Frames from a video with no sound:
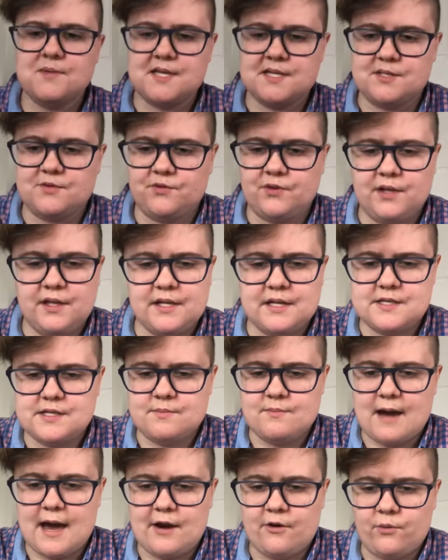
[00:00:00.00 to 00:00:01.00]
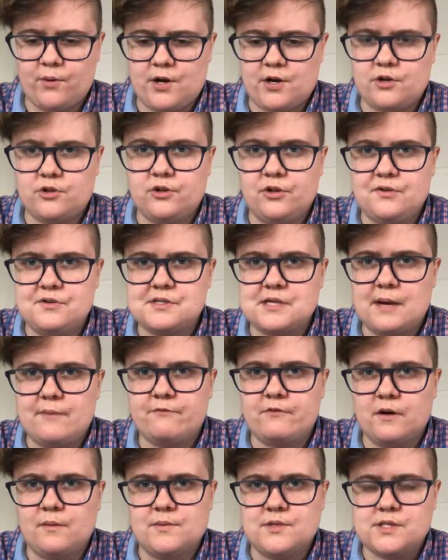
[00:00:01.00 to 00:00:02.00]
says it really doesn't matter where your clothes come
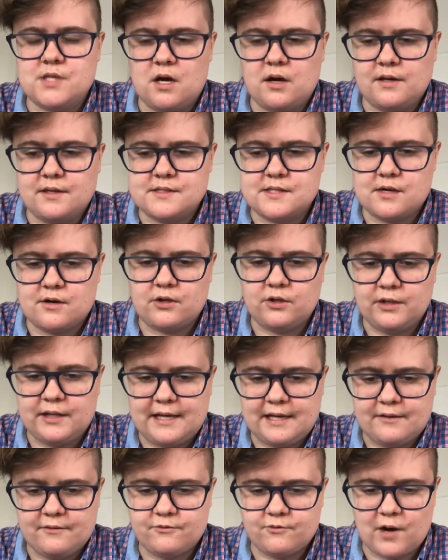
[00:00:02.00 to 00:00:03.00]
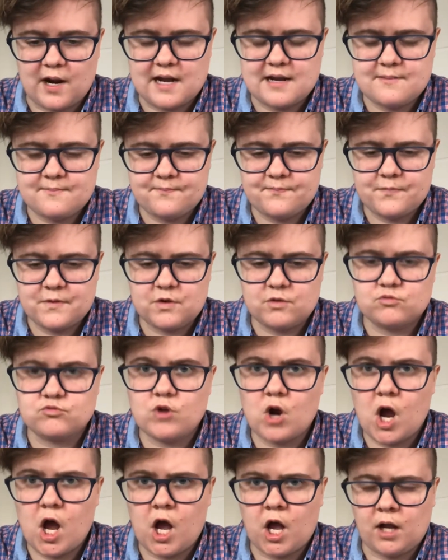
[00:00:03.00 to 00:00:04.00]
from as long as they're clean, right?
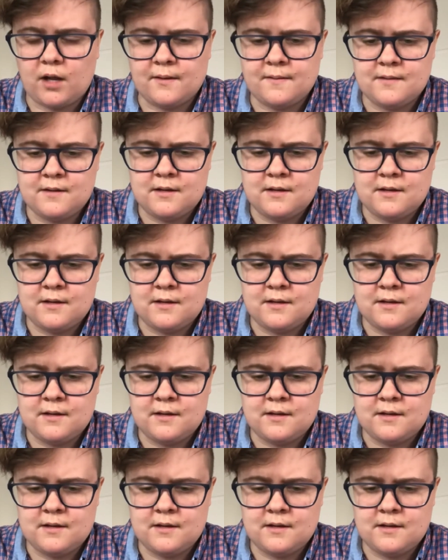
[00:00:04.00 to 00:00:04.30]
Wrong.